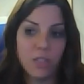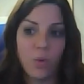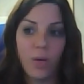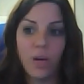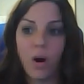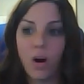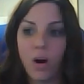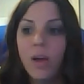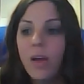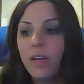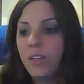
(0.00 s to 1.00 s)
So we are
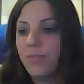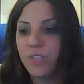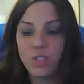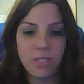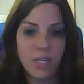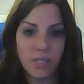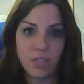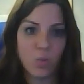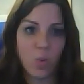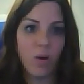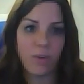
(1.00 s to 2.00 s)
Division 6
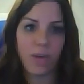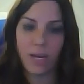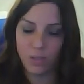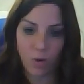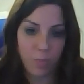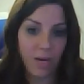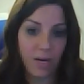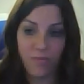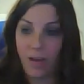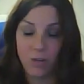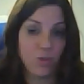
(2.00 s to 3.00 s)
and 12 casework
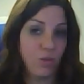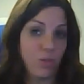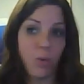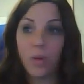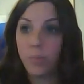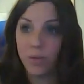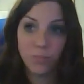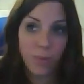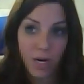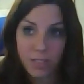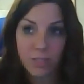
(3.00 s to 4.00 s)
manufacturers. So we build
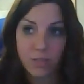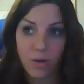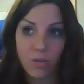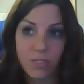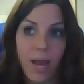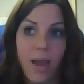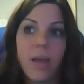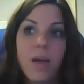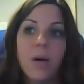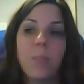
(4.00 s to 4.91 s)
boxes all day.